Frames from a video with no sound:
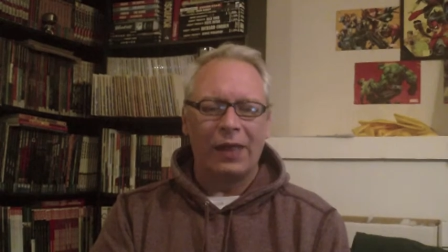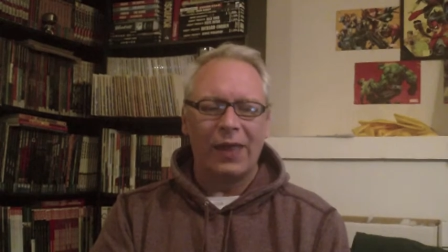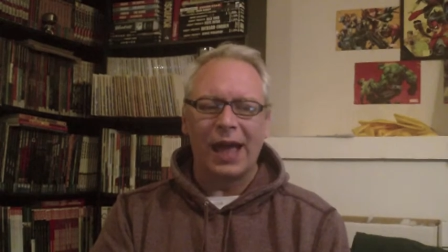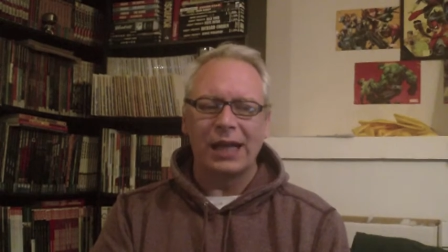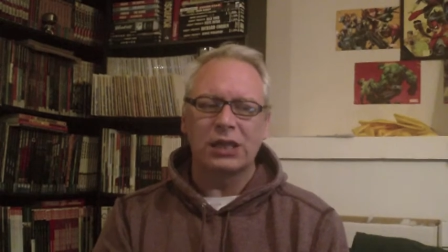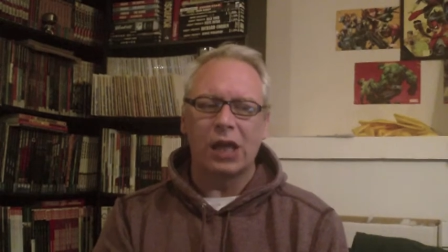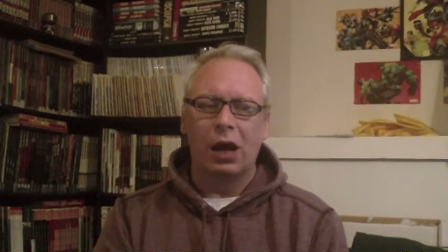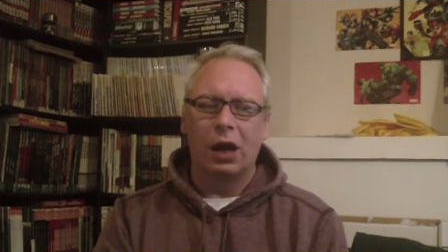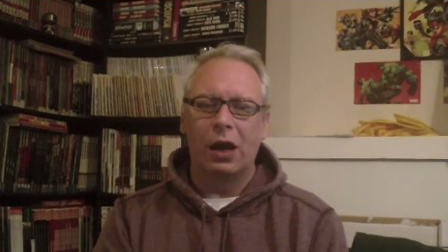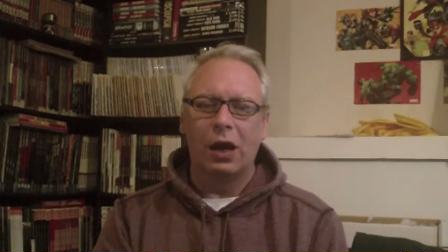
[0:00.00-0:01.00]
and that's
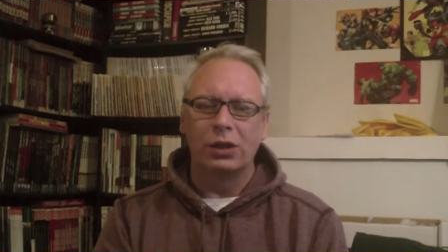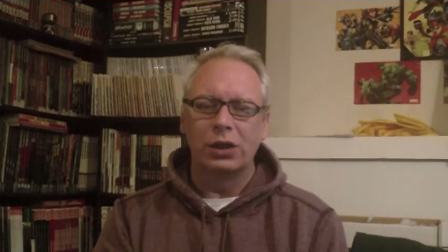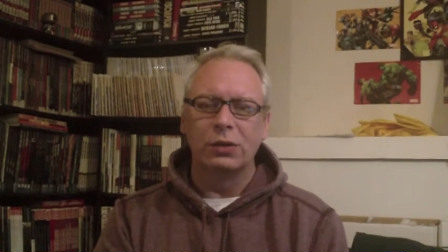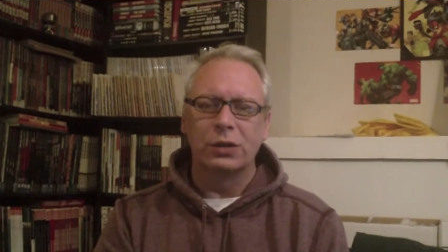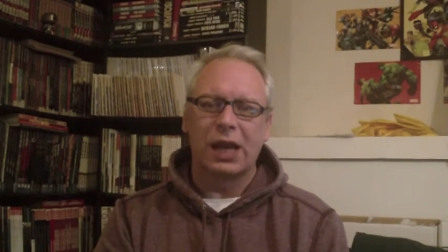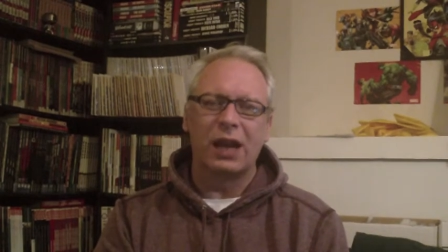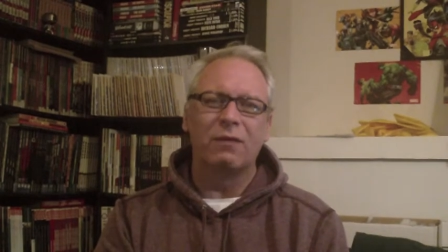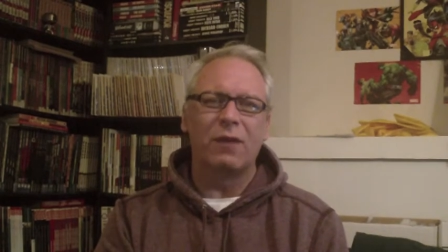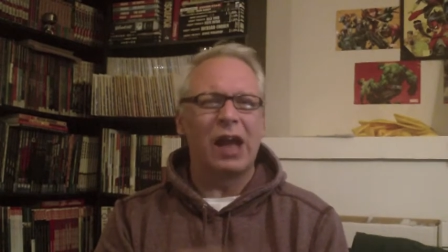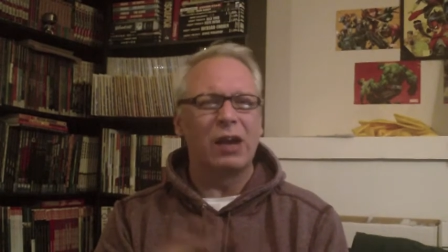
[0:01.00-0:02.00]
uh, do kind
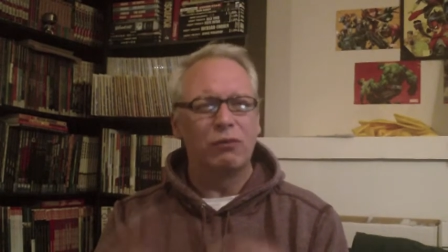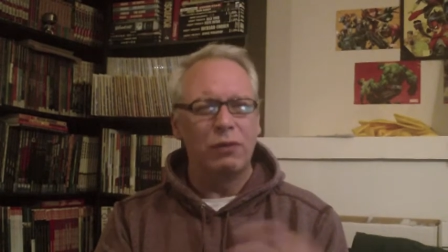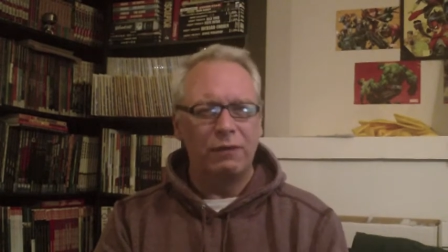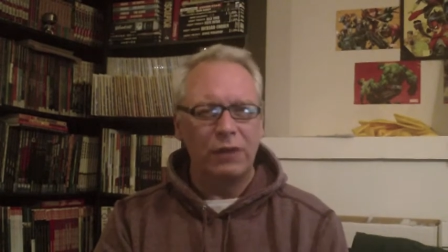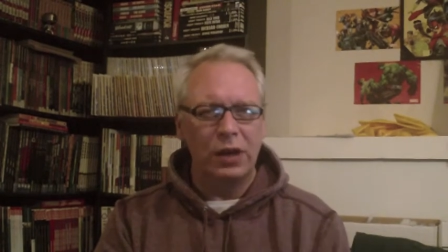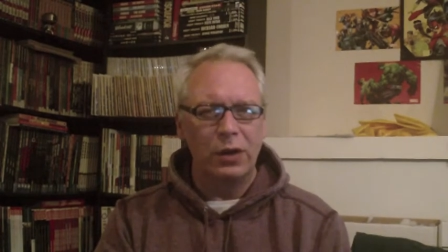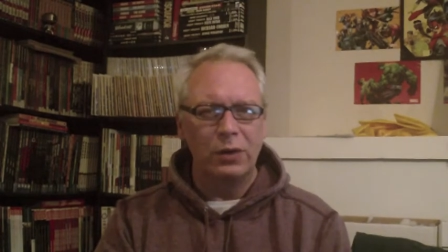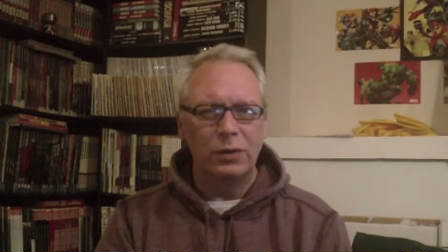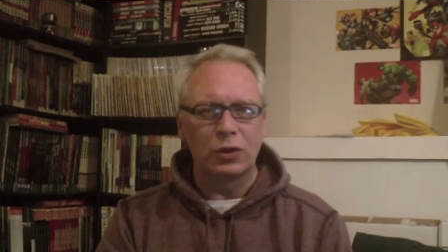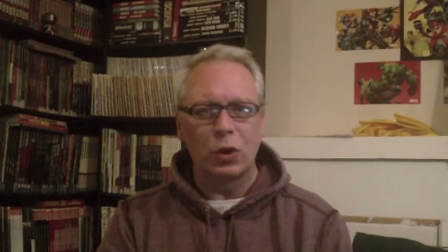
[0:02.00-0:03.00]
of like
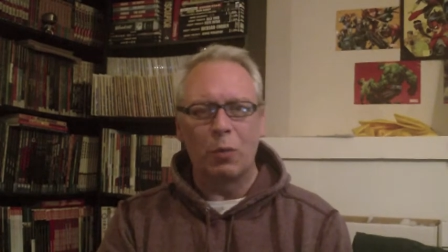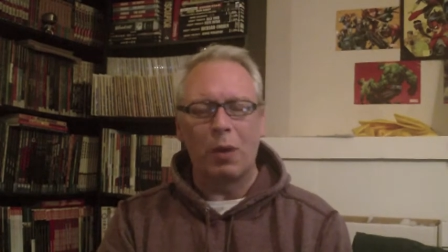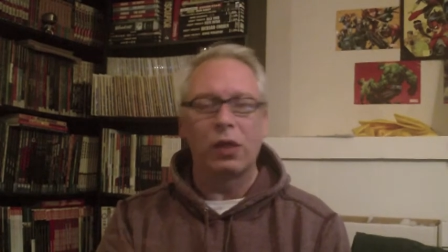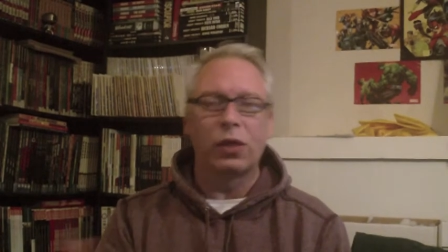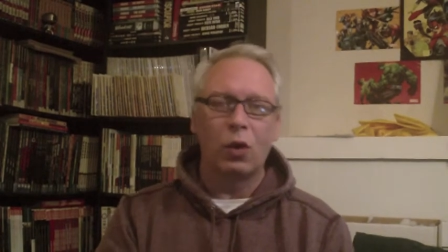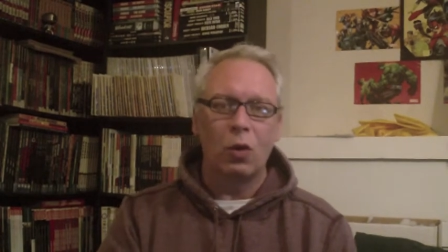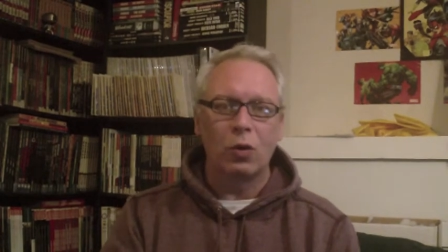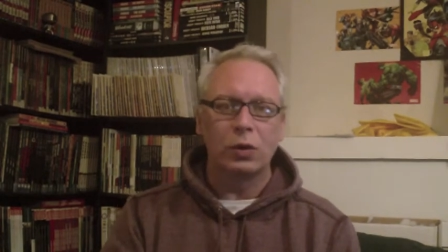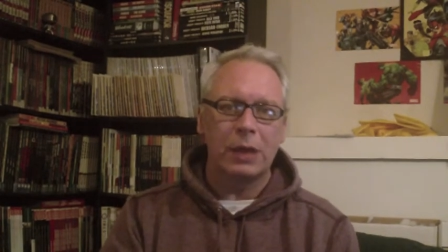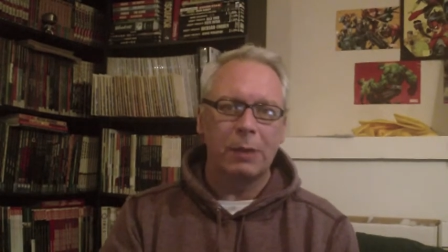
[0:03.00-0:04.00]
reviews or my
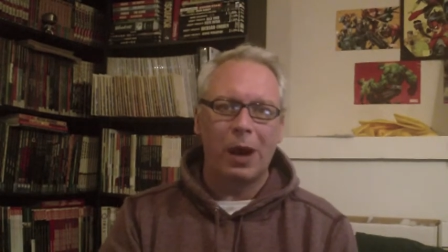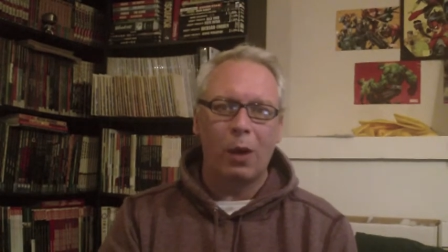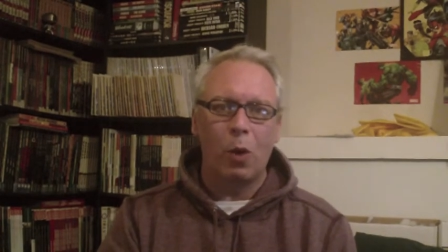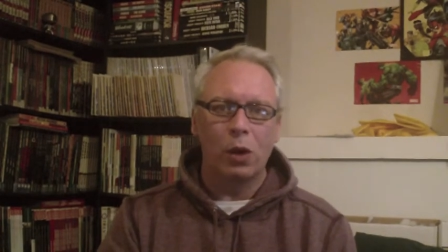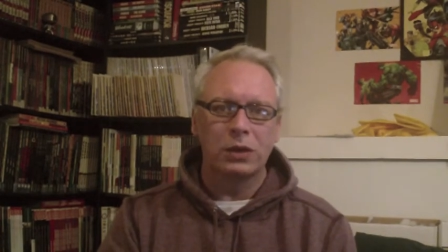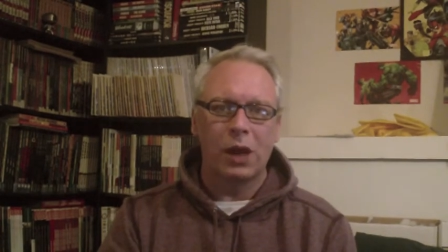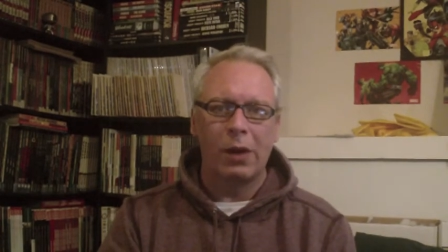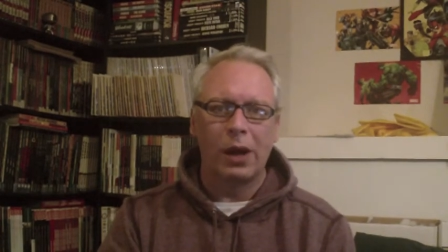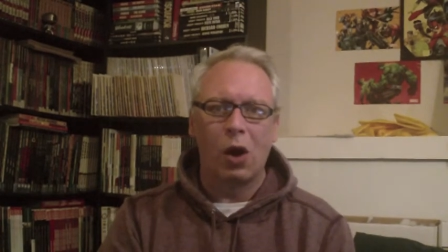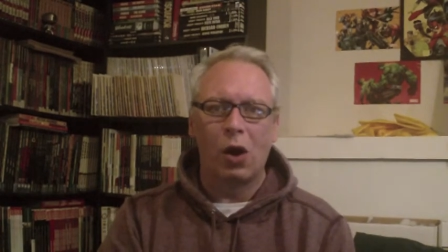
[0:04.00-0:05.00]
thoughts about what's
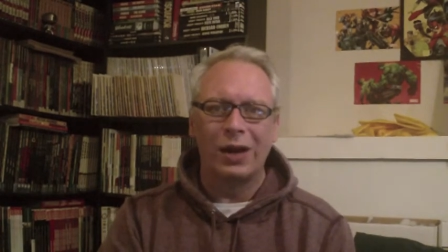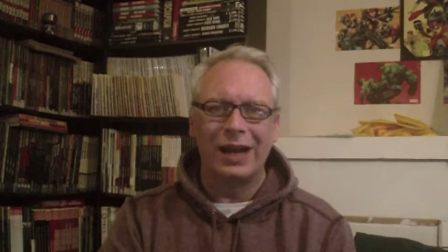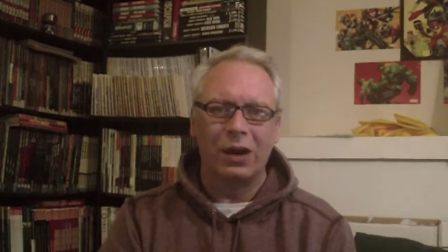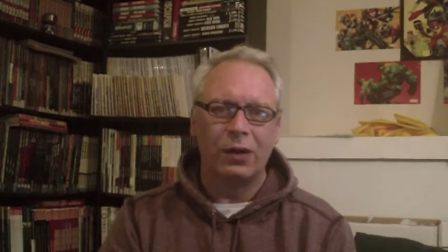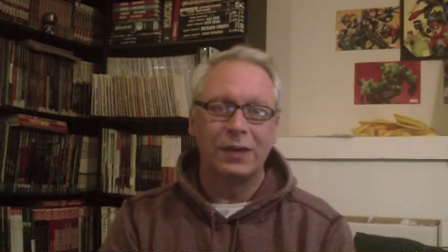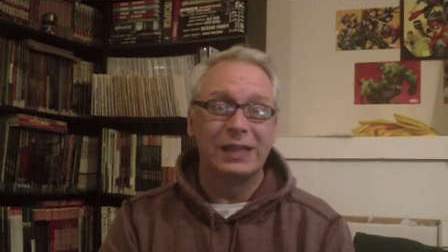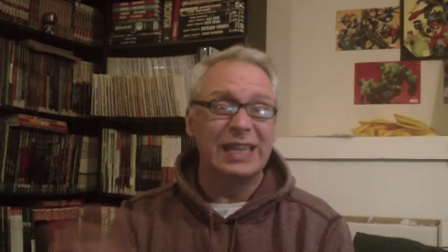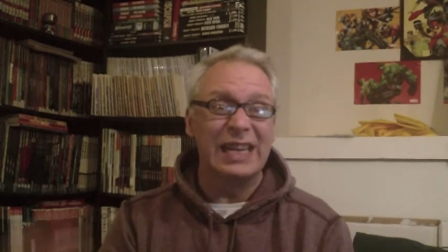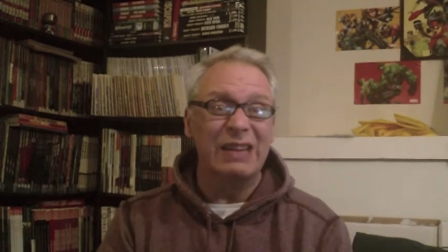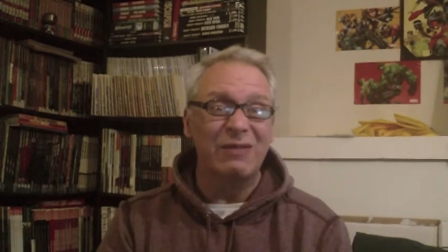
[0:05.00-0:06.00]
going on on the
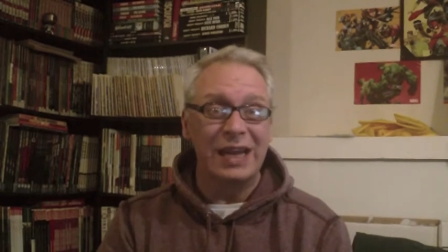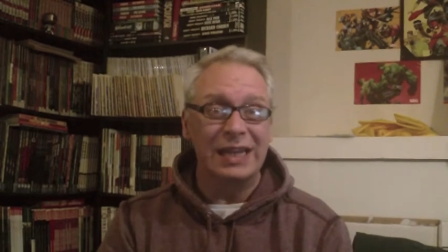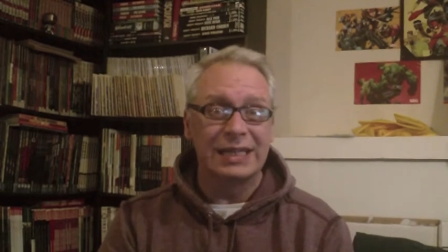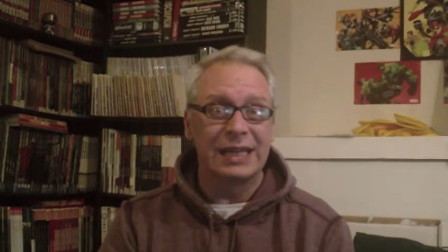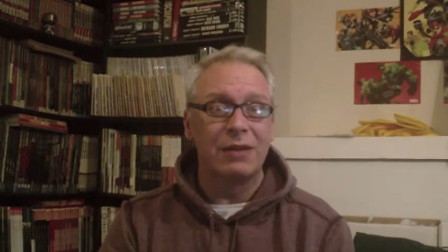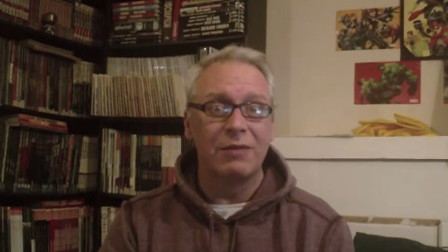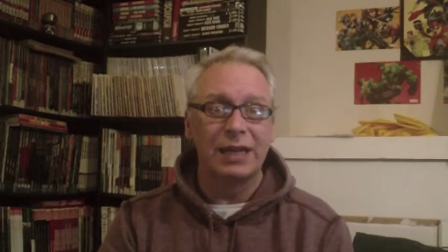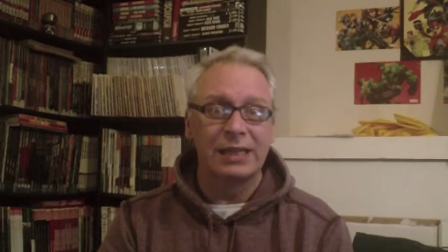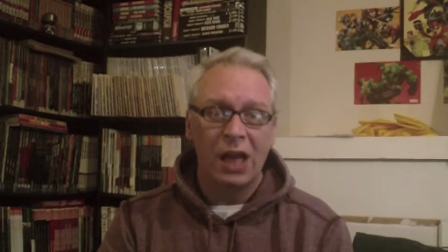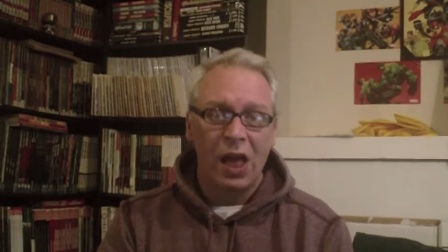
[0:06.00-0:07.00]
TV
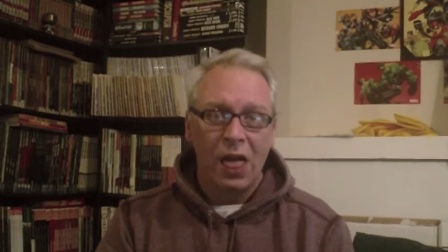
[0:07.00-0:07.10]
series